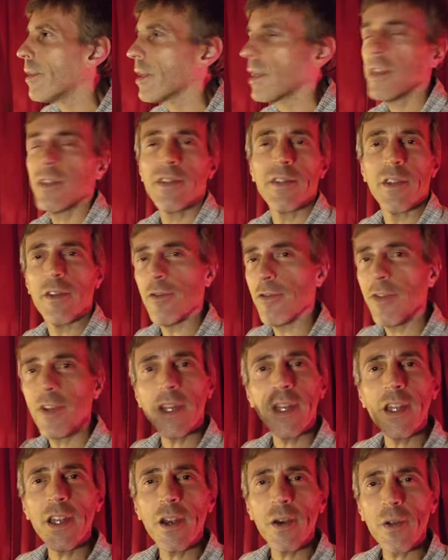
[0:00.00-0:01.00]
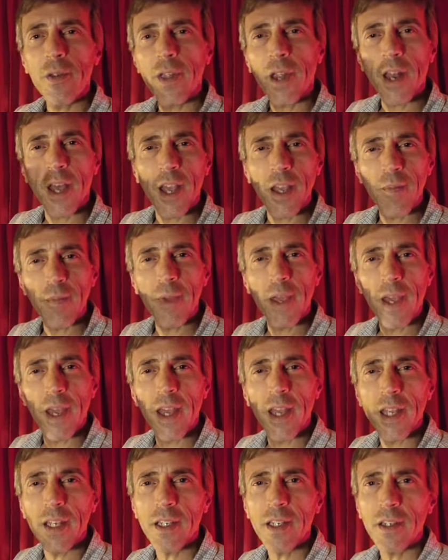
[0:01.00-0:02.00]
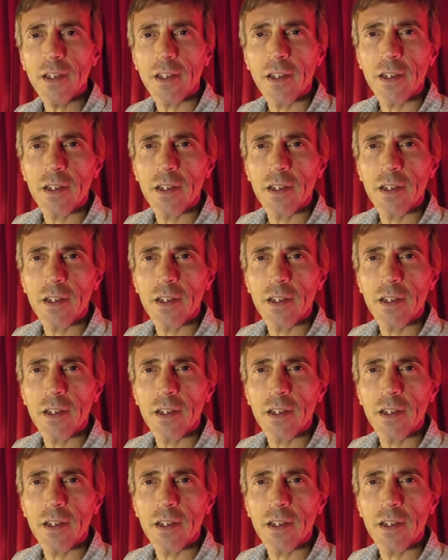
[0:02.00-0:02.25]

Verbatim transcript: because the video that I made,